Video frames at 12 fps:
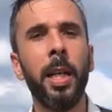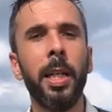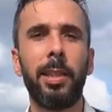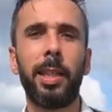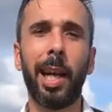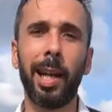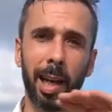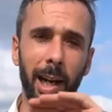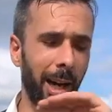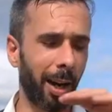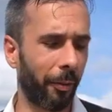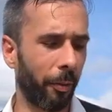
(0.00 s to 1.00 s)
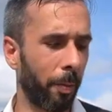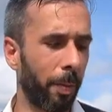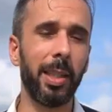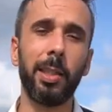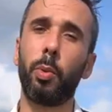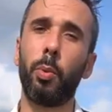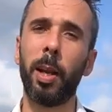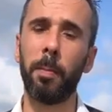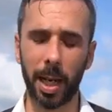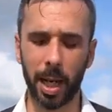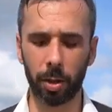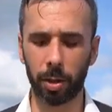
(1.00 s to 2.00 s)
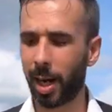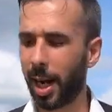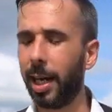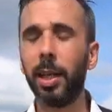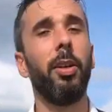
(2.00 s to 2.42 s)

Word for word: Scan half means right below the line,